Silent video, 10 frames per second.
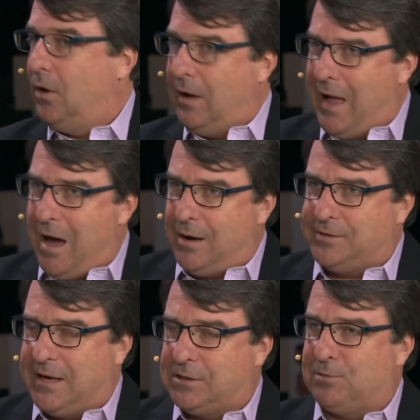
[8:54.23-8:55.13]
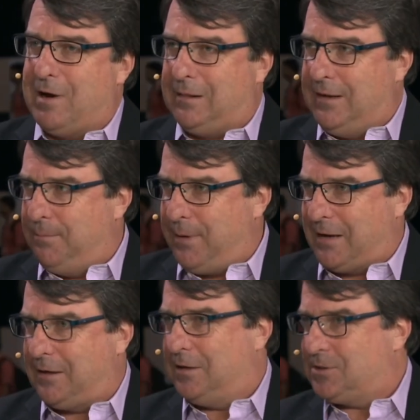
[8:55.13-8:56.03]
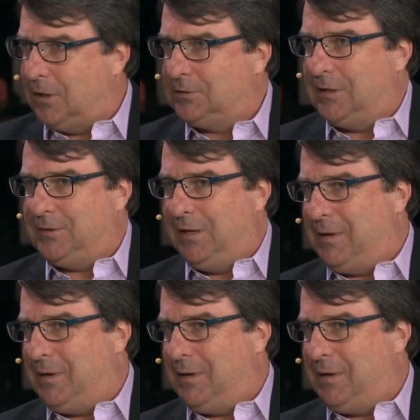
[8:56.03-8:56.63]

How does that directly impact the consulting team?